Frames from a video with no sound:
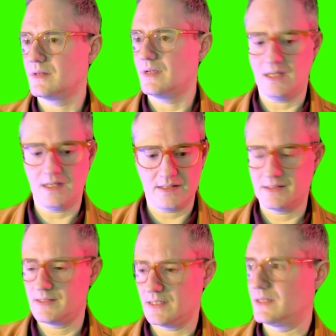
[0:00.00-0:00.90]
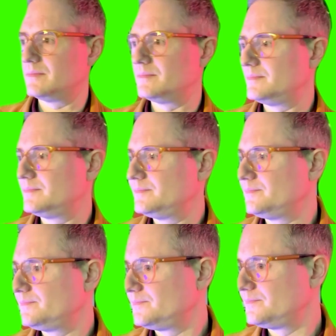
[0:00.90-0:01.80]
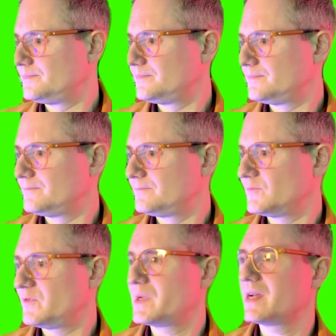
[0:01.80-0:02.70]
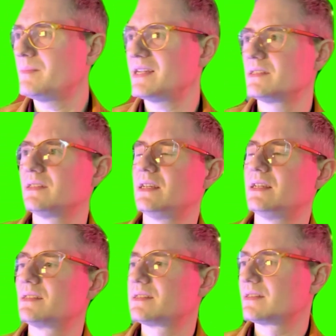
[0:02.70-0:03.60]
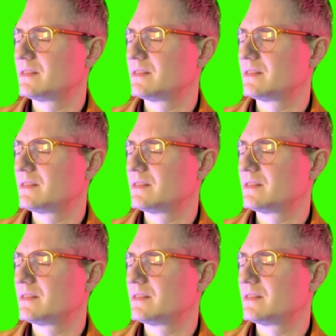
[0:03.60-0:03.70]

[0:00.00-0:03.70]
and if we come back to this,